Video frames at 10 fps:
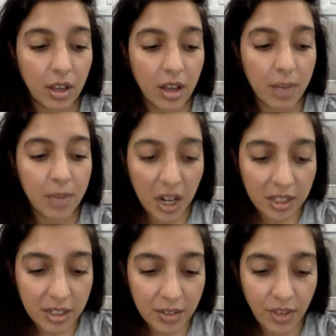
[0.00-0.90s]

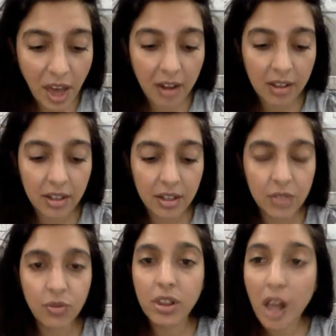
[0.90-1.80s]
objective that
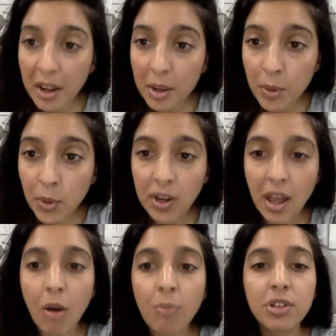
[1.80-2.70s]
is reliable and
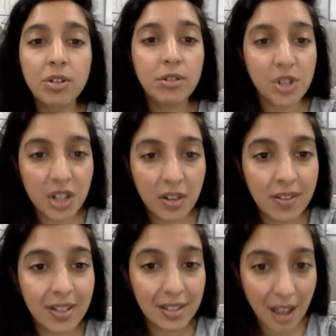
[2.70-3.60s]
helps you achieve
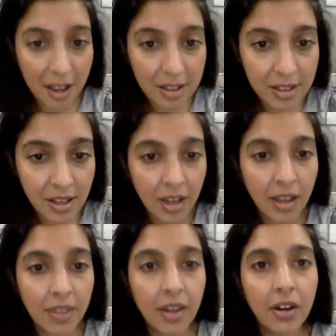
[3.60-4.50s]
success,
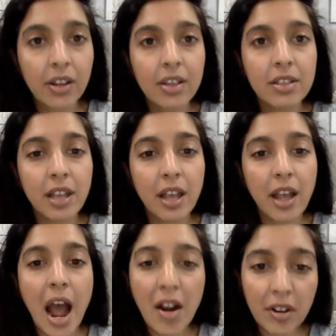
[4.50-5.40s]
there is
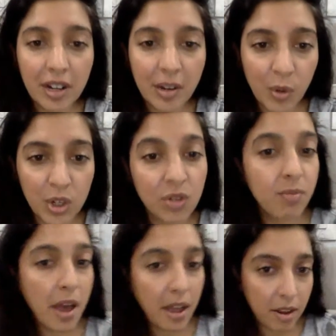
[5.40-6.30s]
an acronym which you
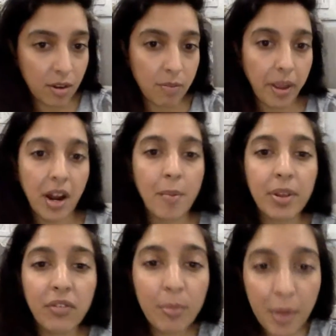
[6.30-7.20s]
may or may not
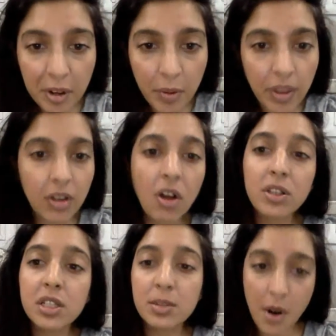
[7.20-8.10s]
be familiar with
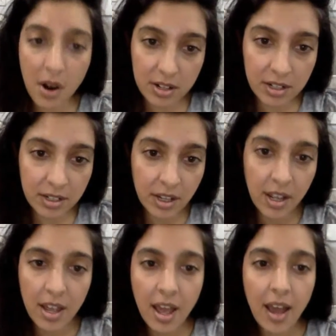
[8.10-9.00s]
called SMART.
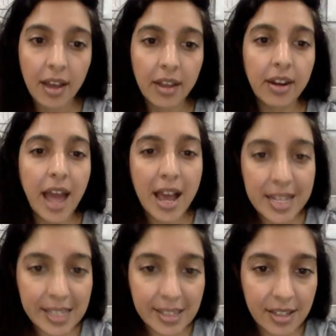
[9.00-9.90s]
And
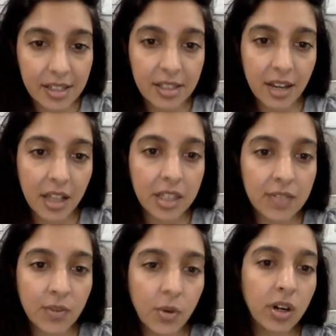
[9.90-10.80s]
S stands
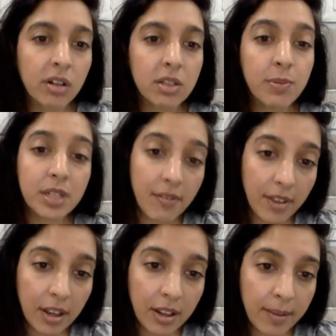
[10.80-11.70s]
for
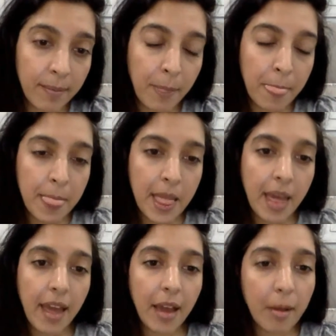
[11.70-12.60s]
specific,
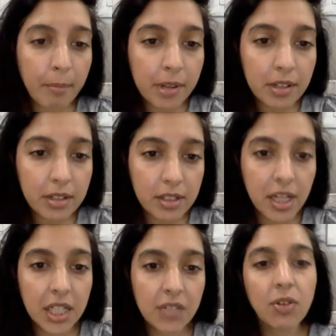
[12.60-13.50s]
M
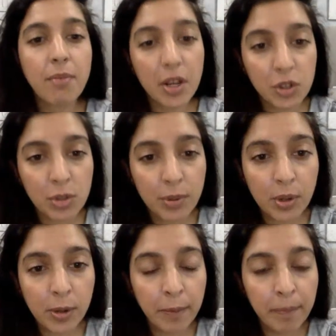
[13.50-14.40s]
stands for
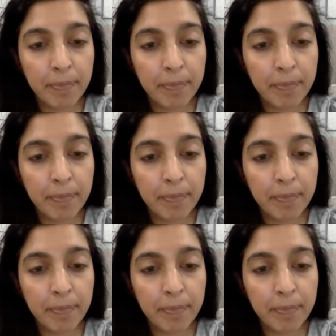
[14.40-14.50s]
measurable,